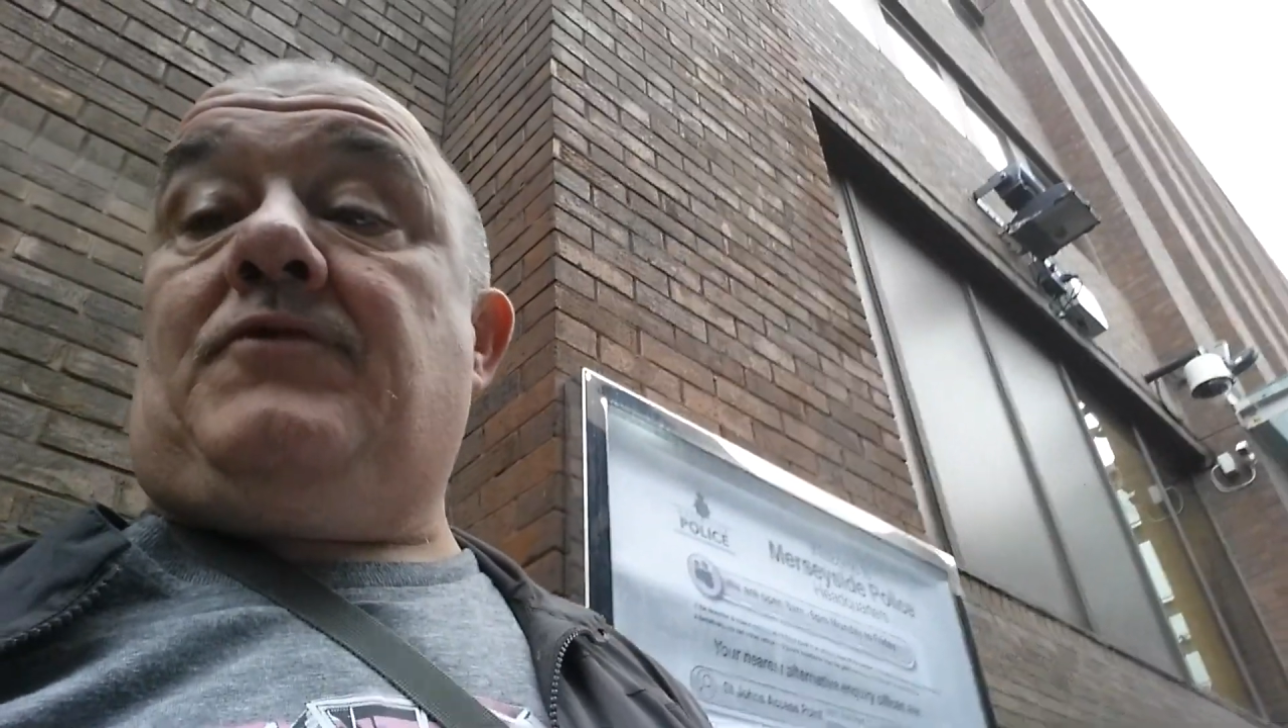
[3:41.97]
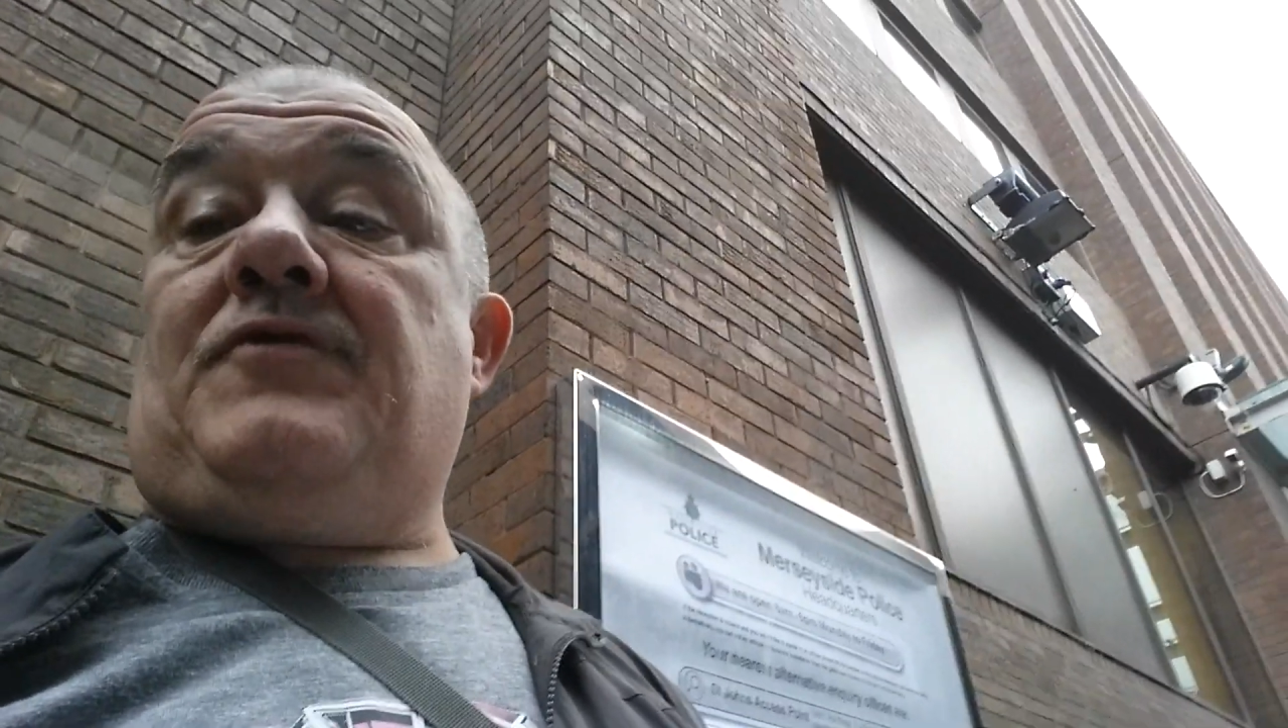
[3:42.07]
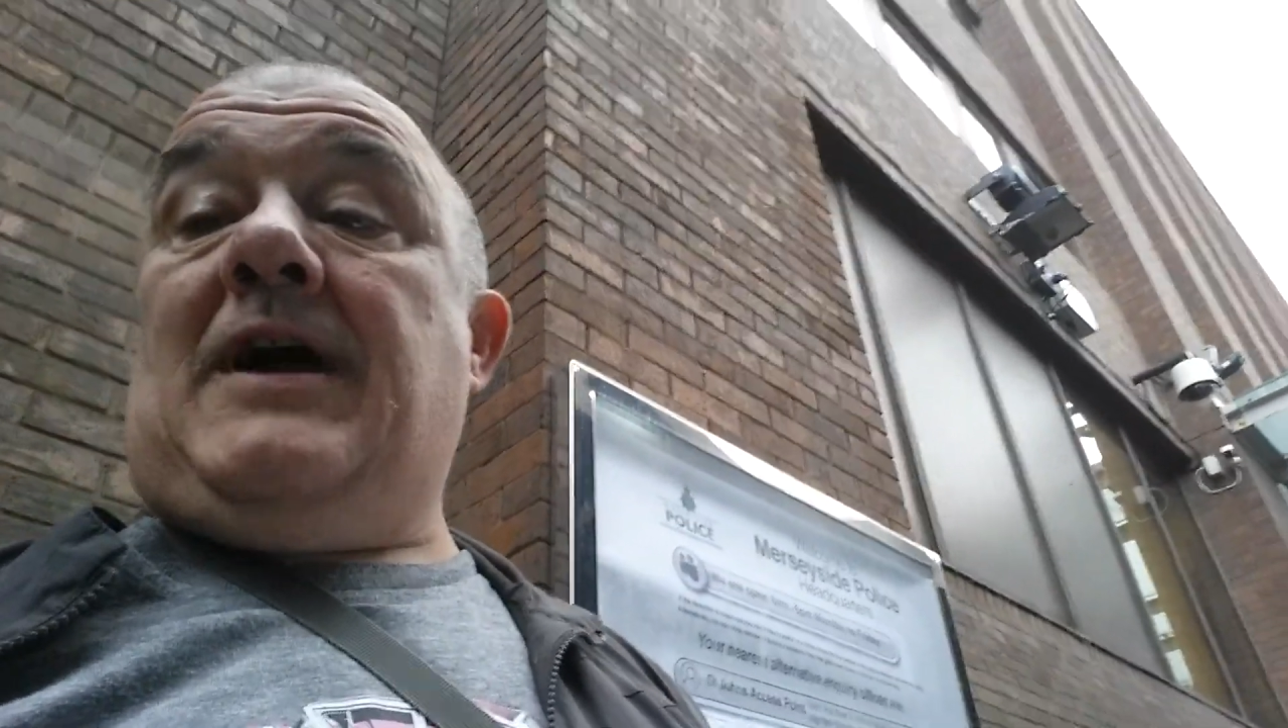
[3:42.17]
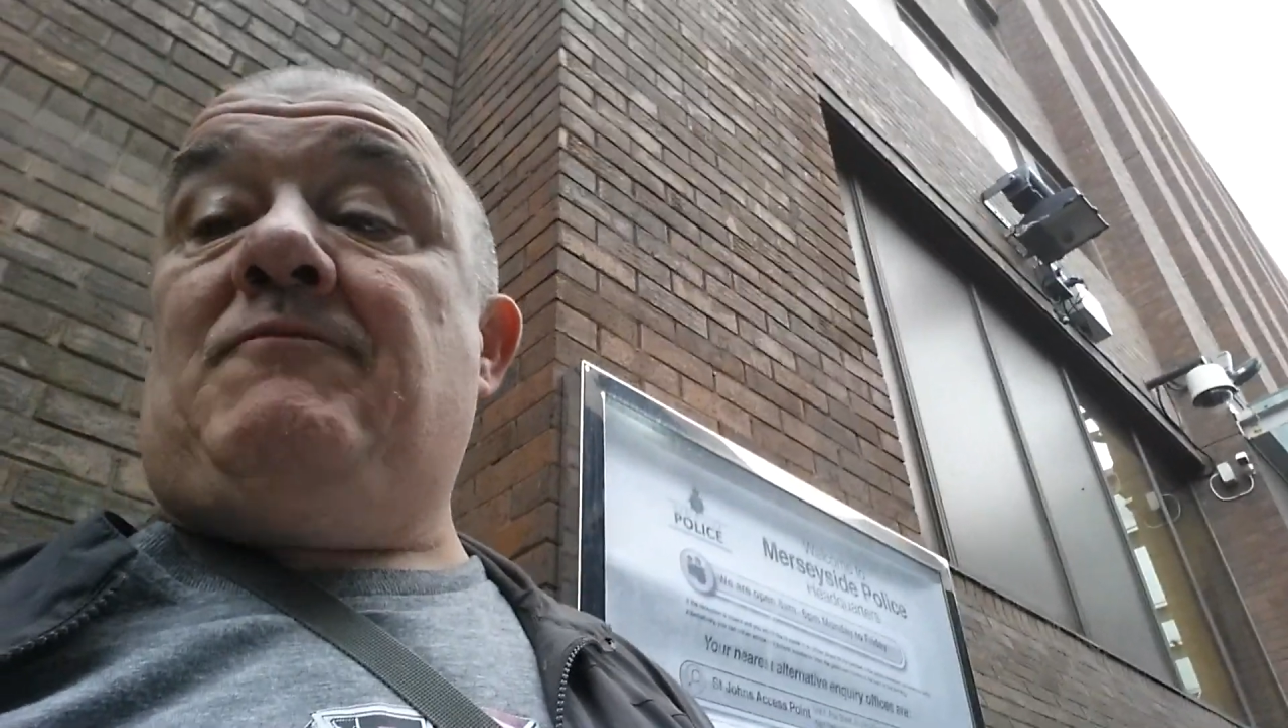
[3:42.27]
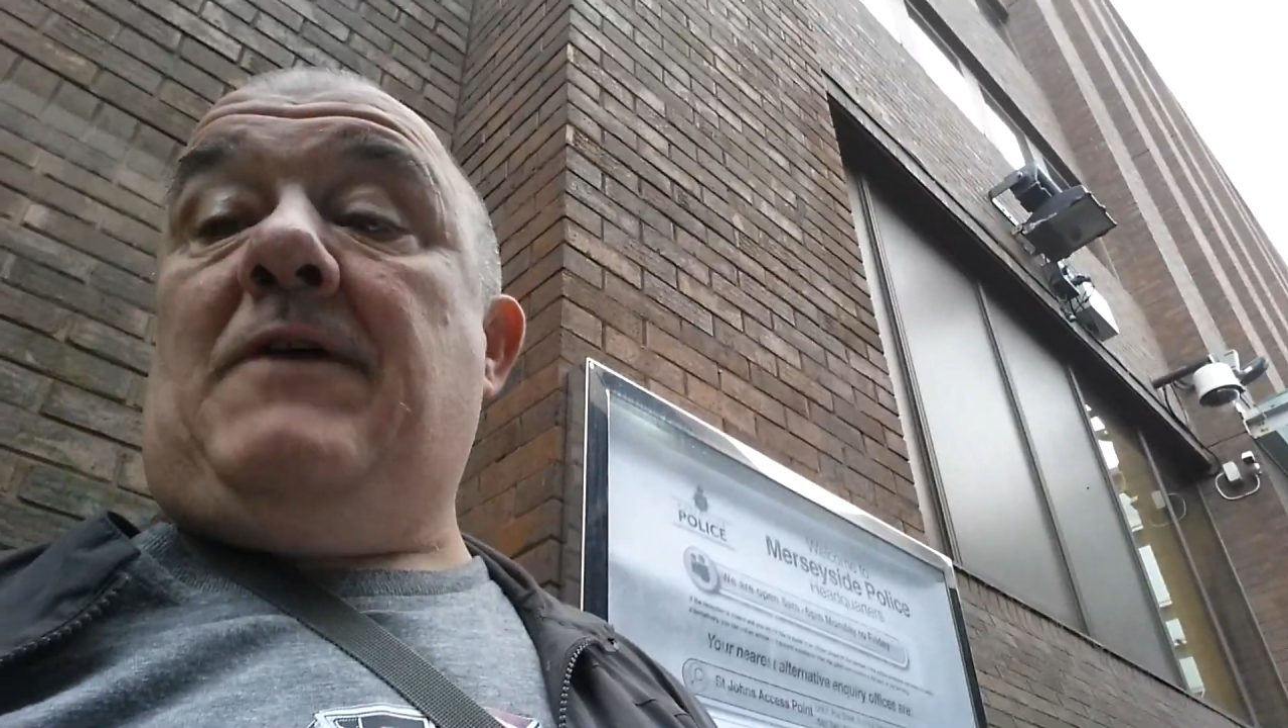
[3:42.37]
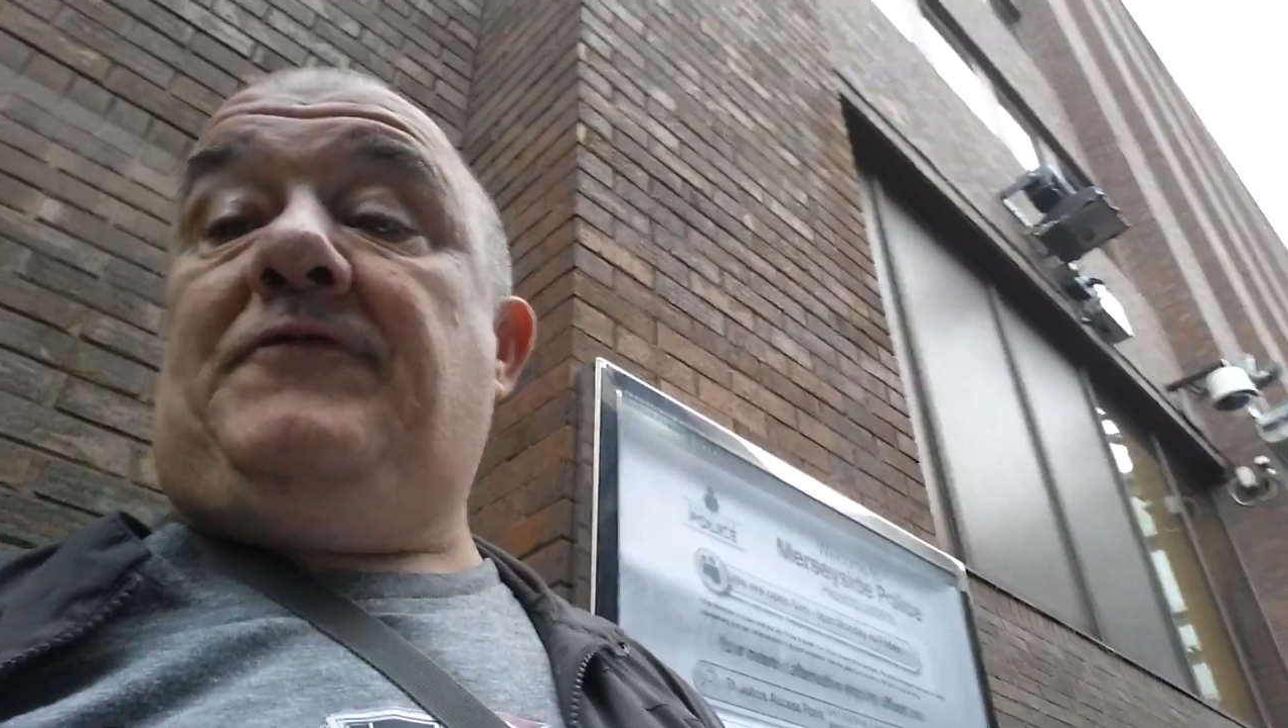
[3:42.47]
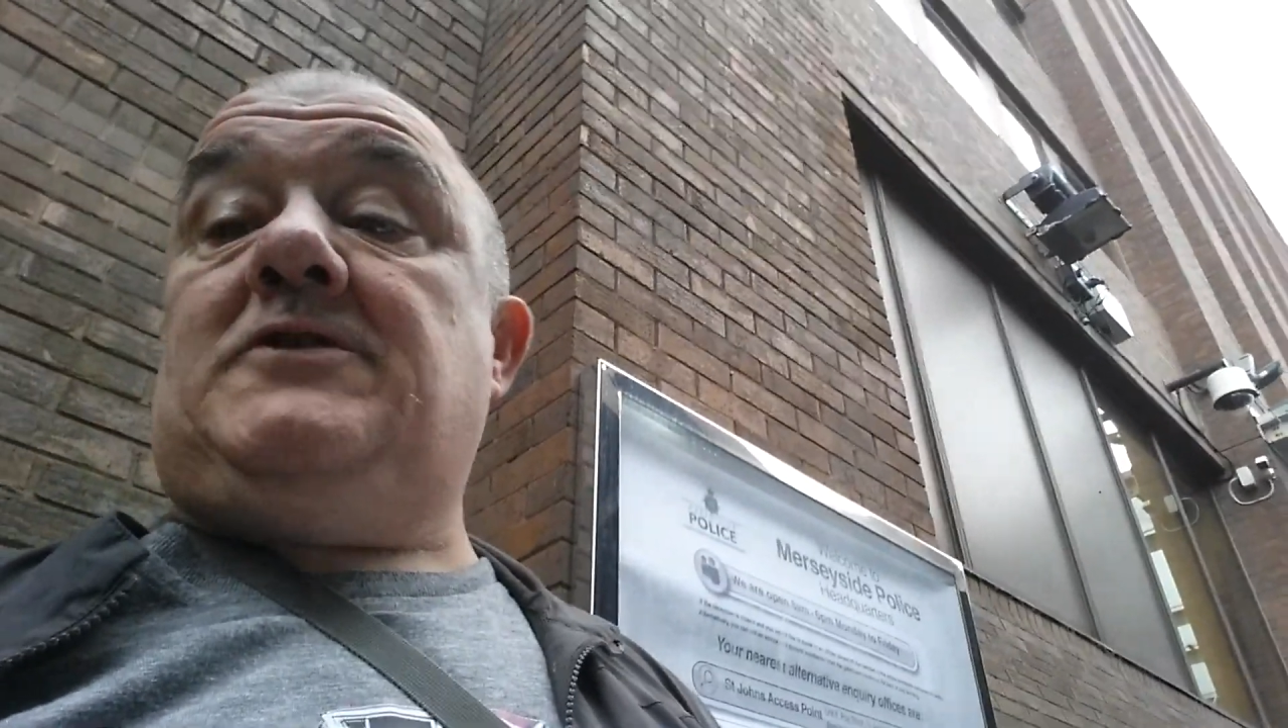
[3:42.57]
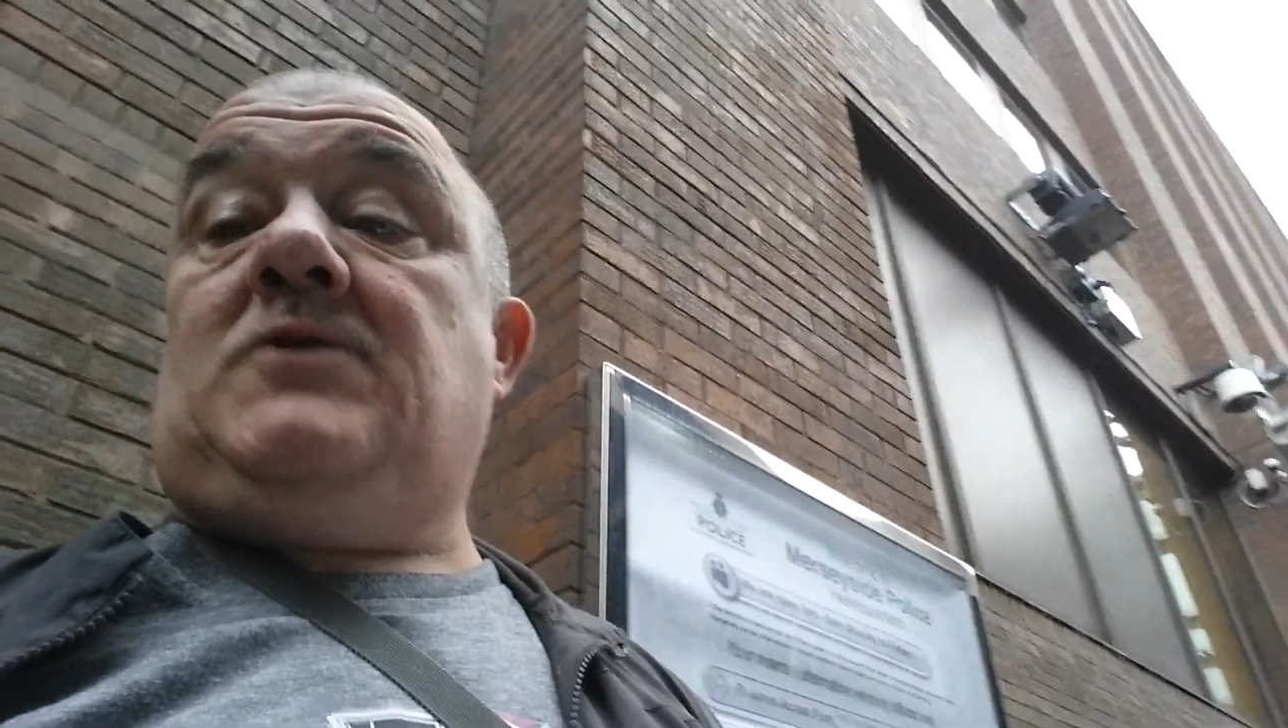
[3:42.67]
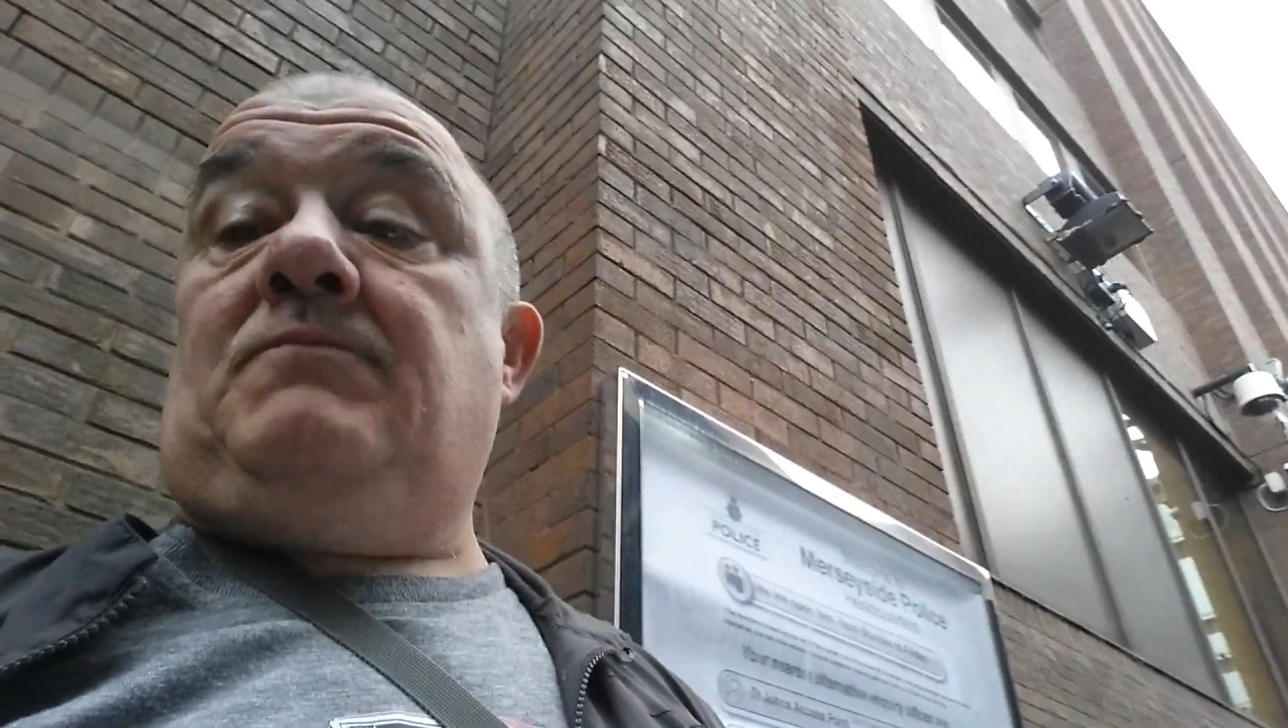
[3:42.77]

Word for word: crime reference